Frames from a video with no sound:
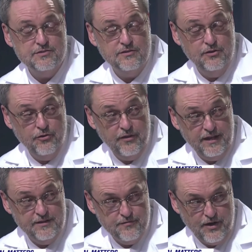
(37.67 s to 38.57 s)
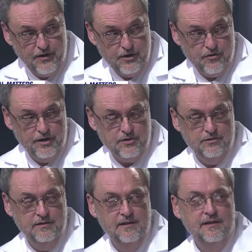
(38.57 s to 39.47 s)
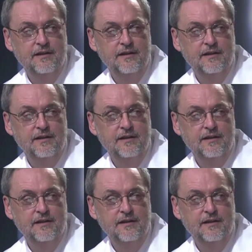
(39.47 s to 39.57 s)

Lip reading: still think, is very critical,